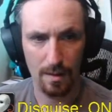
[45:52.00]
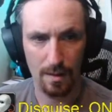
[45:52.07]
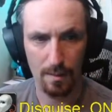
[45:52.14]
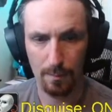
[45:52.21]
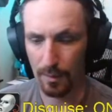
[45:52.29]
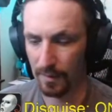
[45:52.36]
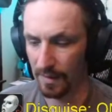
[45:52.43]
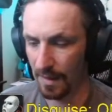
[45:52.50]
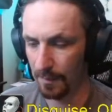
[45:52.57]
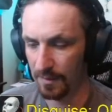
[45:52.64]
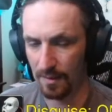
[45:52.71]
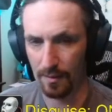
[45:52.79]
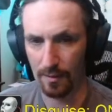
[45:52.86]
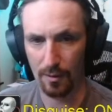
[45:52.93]
bring that
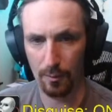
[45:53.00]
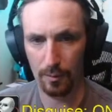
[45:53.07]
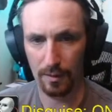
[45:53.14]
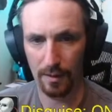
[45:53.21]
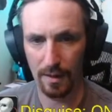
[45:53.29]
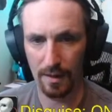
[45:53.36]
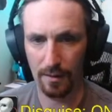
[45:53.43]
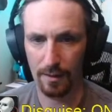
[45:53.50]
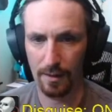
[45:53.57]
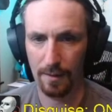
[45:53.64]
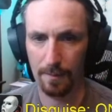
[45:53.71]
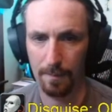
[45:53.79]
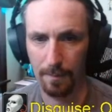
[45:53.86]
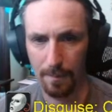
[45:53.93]
to the lower layer.
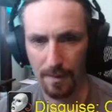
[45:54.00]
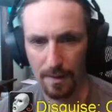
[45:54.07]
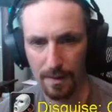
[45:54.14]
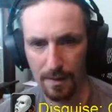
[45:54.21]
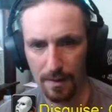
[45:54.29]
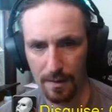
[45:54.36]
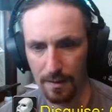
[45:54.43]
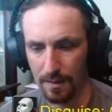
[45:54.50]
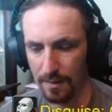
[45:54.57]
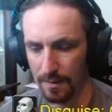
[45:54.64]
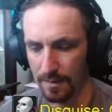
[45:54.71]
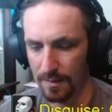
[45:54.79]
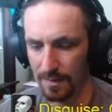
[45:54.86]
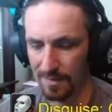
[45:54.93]
And